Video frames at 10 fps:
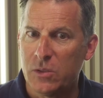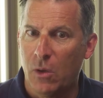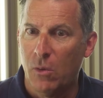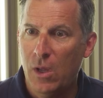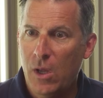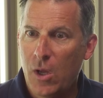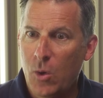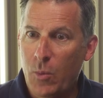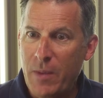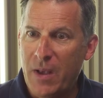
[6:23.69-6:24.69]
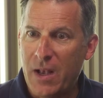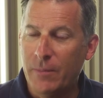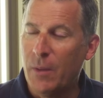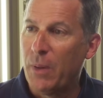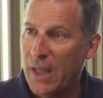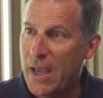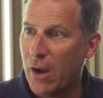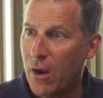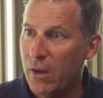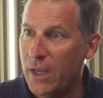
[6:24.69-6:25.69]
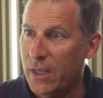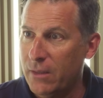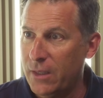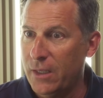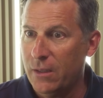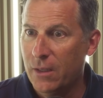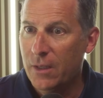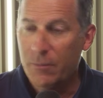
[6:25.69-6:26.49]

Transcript: So we become a player in the